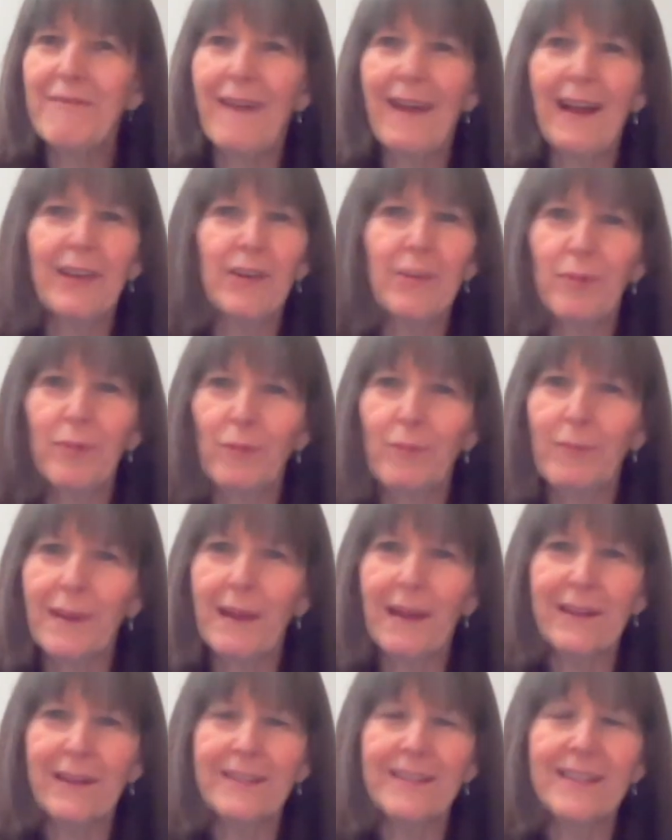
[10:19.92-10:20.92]
valuable
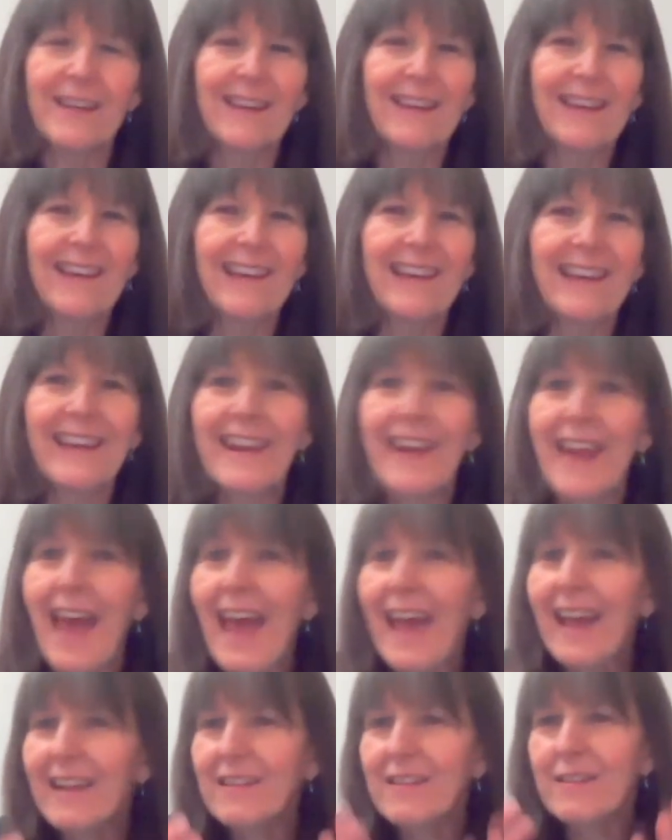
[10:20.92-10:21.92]
blood in an
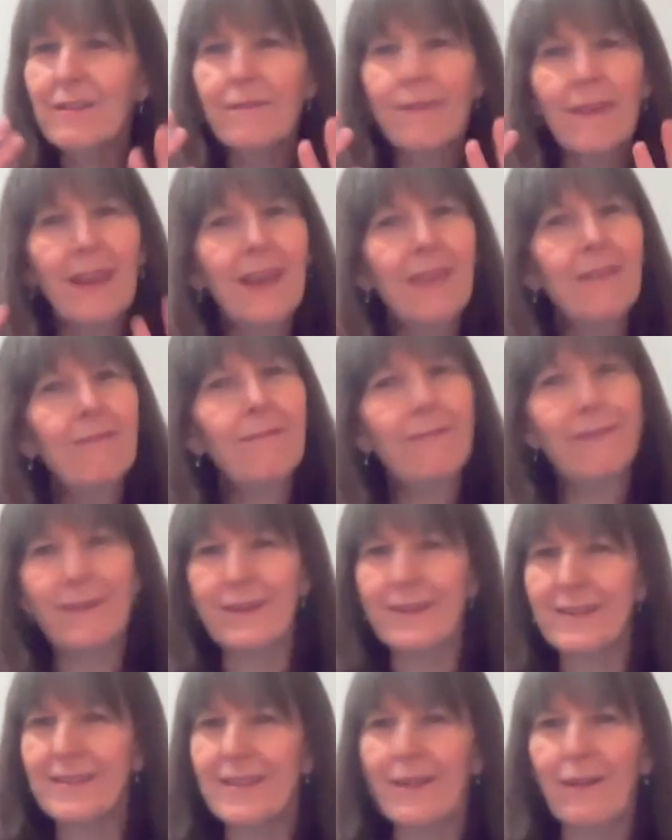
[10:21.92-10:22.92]
act of
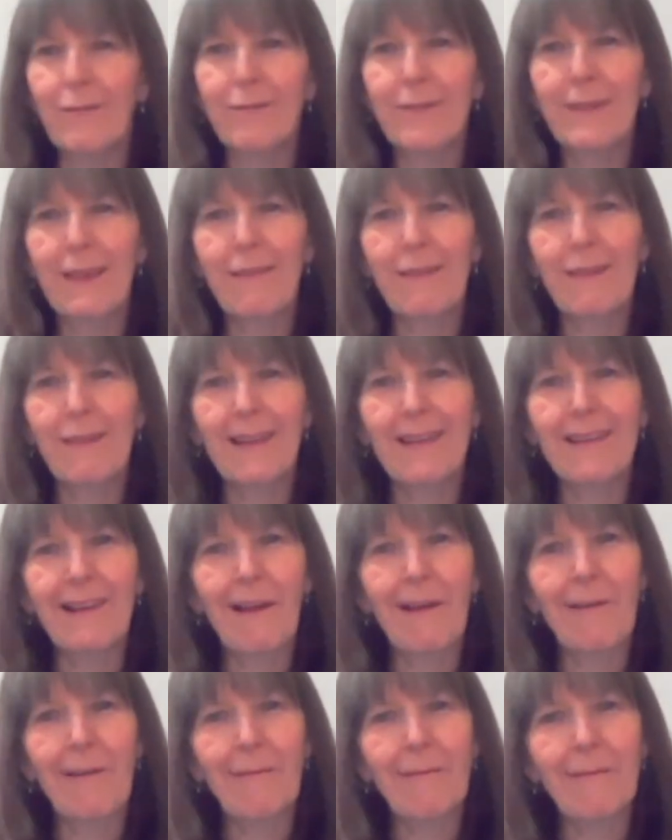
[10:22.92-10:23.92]
infinite self-giving
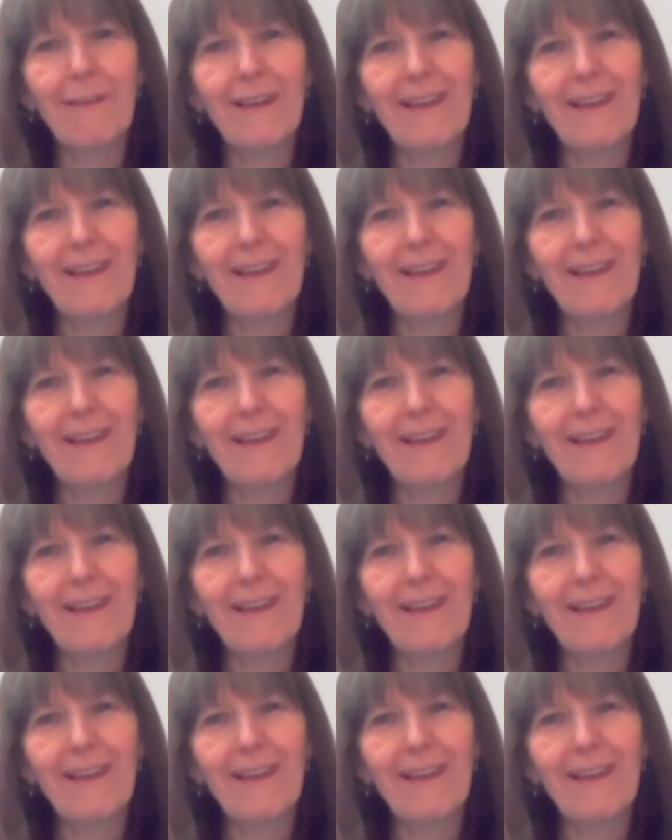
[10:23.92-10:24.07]
love.